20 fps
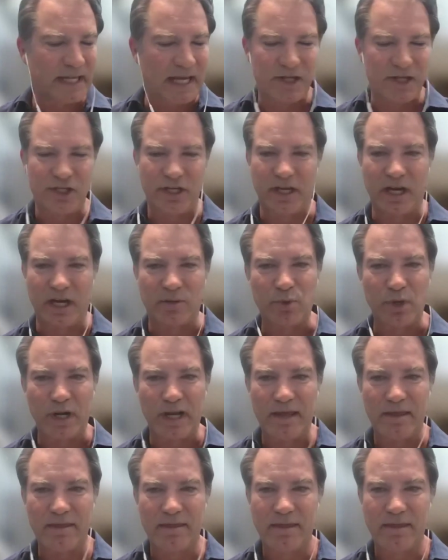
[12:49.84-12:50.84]
Catching our
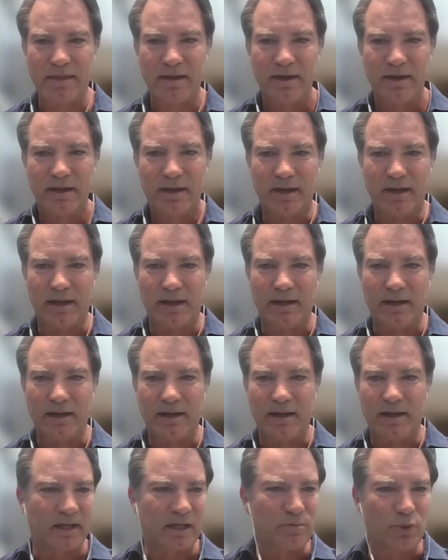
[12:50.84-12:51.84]
breath,
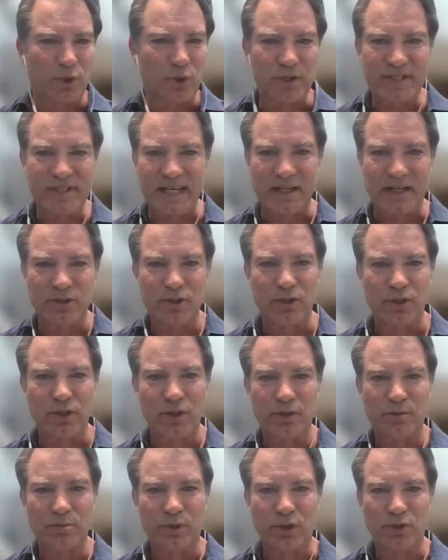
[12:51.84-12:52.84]
feeling more
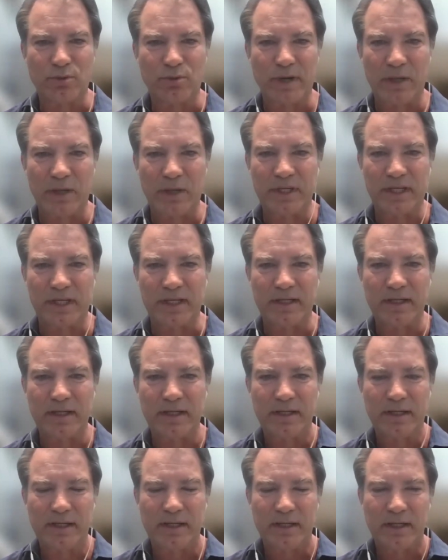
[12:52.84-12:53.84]
centered, more grounded.
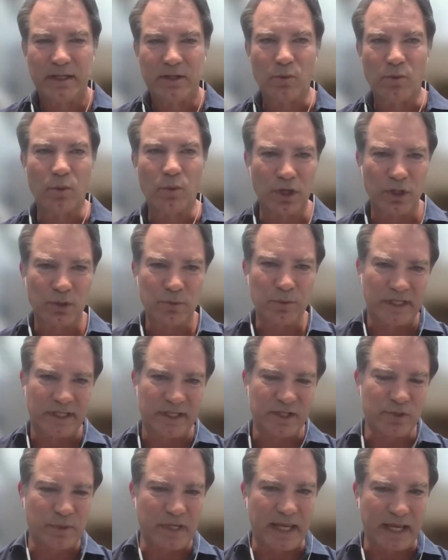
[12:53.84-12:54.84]
World
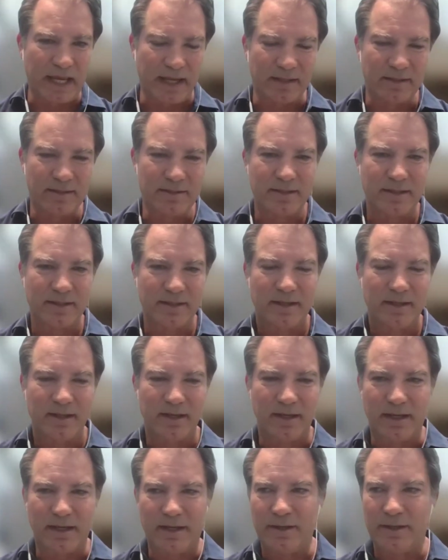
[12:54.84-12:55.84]
Wellness Weekend,
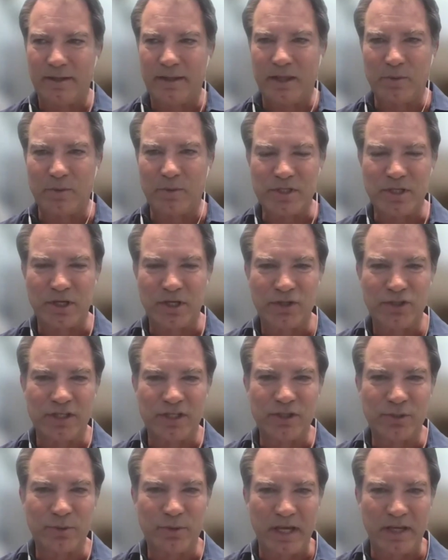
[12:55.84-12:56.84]
that was launched
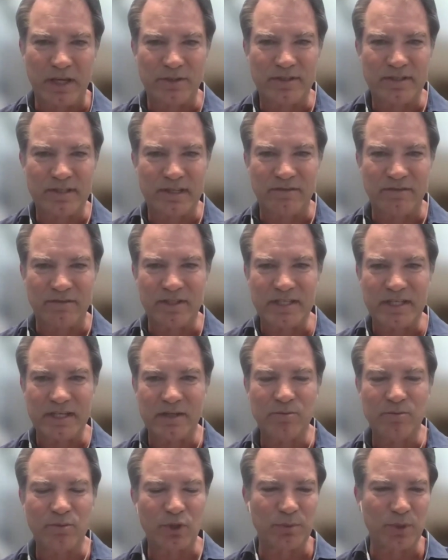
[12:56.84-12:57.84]
in
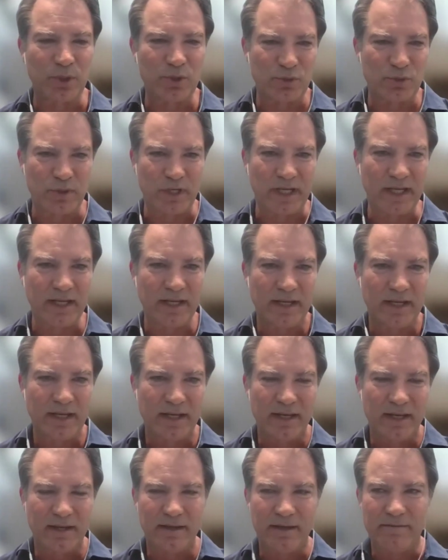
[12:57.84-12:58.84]
2017, promotes really
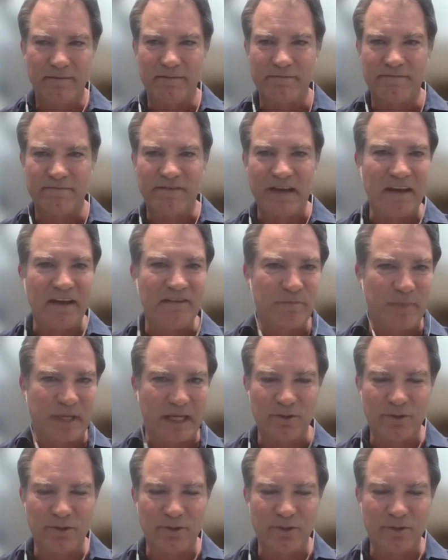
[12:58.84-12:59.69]
5